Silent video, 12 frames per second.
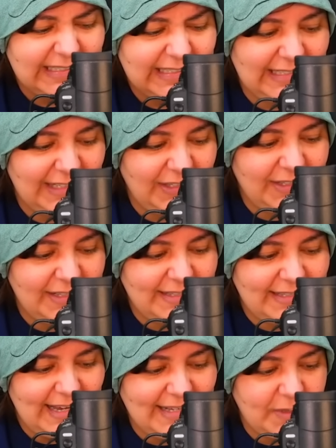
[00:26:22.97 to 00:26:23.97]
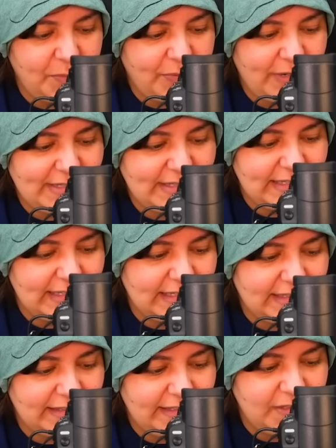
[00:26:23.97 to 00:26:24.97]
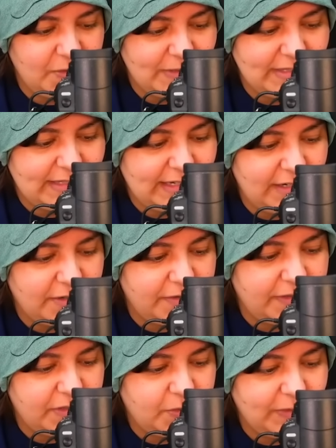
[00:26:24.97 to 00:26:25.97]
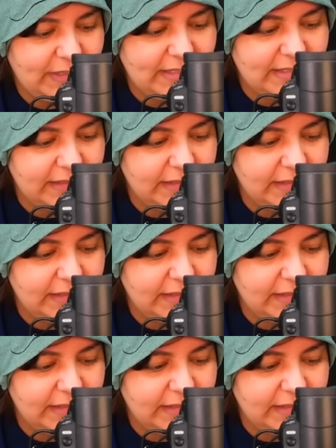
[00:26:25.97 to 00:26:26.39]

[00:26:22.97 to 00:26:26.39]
Yeah, you can see as I'm pressing these ones here, this one is